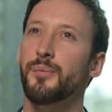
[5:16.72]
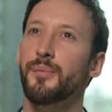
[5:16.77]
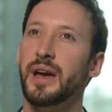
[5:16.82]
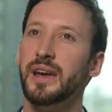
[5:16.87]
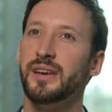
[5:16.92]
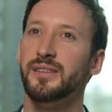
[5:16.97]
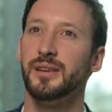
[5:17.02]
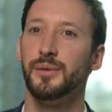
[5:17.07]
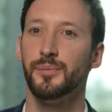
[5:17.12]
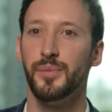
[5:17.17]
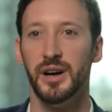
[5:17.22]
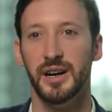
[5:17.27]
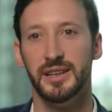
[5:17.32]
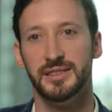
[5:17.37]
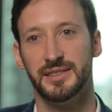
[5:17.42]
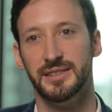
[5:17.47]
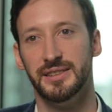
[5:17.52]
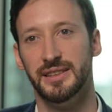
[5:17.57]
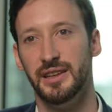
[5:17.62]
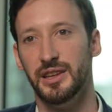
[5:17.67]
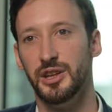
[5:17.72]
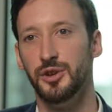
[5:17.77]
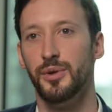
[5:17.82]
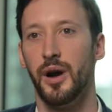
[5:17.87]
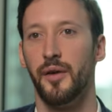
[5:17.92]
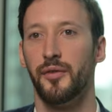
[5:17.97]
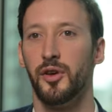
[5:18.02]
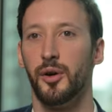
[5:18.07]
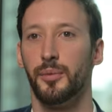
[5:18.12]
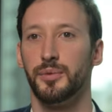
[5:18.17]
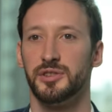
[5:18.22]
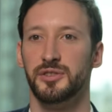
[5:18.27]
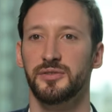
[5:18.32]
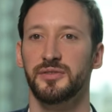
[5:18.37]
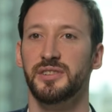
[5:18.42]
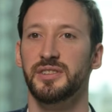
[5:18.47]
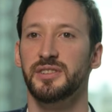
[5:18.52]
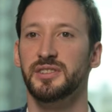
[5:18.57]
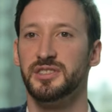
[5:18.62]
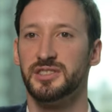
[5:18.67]
amazing person did you have the
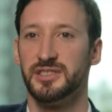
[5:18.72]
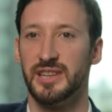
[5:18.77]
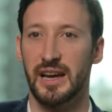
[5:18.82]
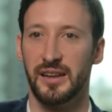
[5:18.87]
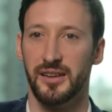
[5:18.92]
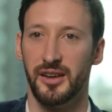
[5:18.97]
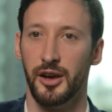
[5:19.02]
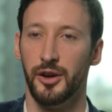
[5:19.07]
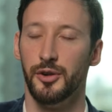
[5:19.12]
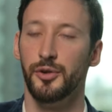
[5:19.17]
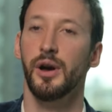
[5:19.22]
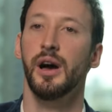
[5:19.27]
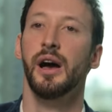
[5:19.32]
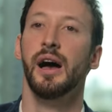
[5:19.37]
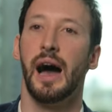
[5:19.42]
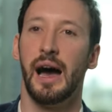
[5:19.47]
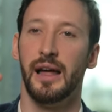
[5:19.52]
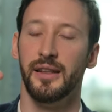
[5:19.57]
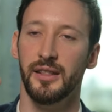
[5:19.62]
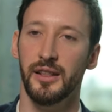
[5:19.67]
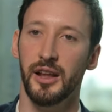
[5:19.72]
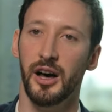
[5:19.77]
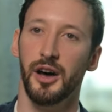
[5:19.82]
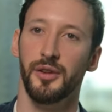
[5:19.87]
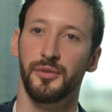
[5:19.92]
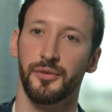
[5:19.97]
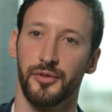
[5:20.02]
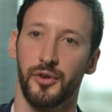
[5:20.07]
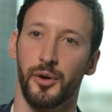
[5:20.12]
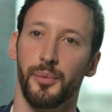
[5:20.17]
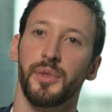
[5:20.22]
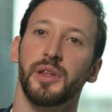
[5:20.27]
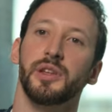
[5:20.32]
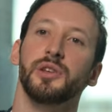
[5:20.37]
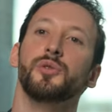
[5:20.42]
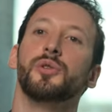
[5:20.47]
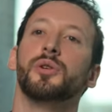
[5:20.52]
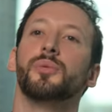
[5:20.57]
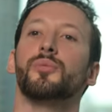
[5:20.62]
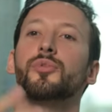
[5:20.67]
opportunity to shadow and learn from that
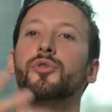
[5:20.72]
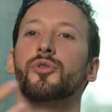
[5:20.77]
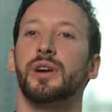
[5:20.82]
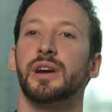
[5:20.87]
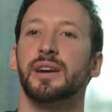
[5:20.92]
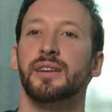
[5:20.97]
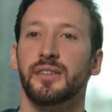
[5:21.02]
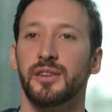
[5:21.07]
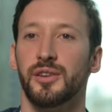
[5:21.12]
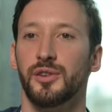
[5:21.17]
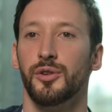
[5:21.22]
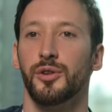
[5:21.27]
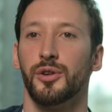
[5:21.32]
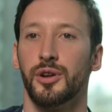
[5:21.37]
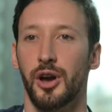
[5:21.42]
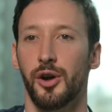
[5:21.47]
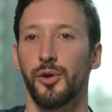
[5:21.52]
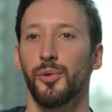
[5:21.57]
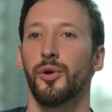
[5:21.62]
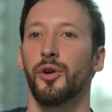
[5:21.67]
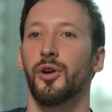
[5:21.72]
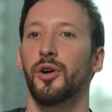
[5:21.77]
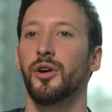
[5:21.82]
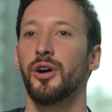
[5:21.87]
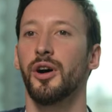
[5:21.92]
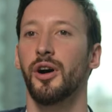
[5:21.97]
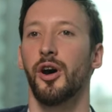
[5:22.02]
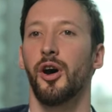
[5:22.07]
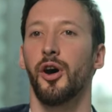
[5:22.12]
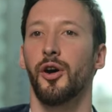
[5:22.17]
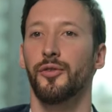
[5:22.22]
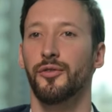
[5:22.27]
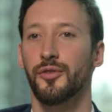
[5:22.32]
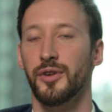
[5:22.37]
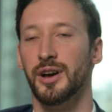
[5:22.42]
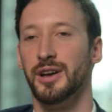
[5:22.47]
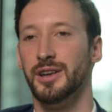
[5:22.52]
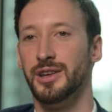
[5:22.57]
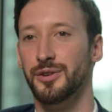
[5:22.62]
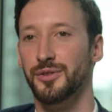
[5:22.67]
you can bring to your cohort of
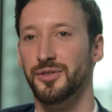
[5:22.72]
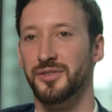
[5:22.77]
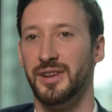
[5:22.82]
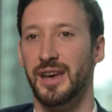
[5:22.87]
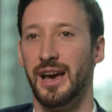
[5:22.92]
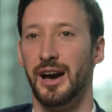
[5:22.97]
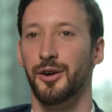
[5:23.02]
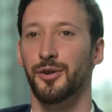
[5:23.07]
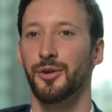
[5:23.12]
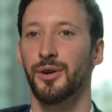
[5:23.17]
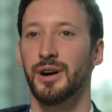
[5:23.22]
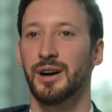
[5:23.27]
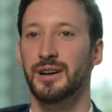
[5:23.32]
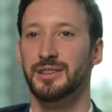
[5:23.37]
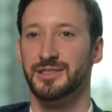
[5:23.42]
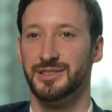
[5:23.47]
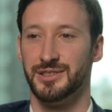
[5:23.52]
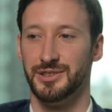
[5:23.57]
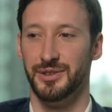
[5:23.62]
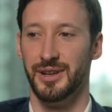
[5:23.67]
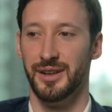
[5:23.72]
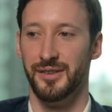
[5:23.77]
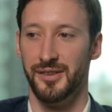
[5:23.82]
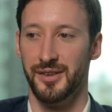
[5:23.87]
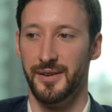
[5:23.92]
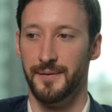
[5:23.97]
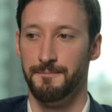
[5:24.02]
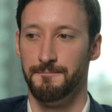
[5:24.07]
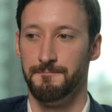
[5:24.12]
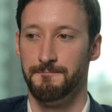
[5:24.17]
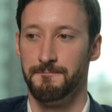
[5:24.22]
UCL students?